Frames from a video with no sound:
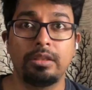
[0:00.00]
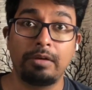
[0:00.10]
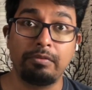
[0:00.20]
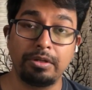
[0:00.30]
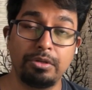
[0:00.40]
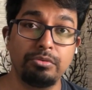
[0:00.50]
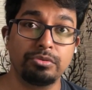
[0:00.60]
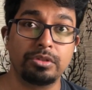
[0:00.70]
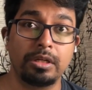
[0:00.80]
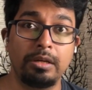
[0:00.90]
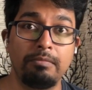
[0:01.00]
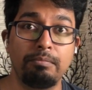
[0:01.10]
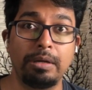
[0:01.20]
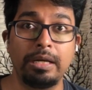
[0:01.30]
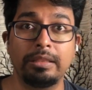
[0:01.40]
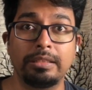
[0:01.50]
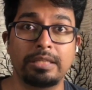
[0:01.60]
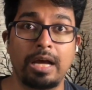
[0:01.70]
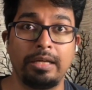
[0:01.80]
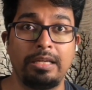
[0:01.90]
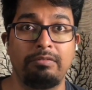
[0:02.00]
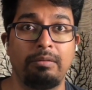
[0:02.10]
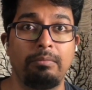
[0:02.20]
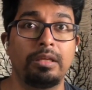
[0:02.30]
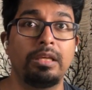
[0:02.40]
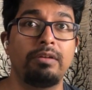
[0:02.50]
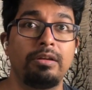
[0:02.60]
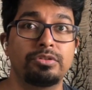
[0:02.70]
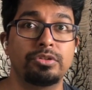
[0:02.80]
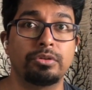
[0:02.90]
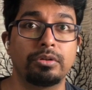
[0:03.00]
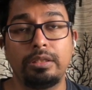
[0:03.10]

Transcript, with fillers: that were used in building this highly available key value store.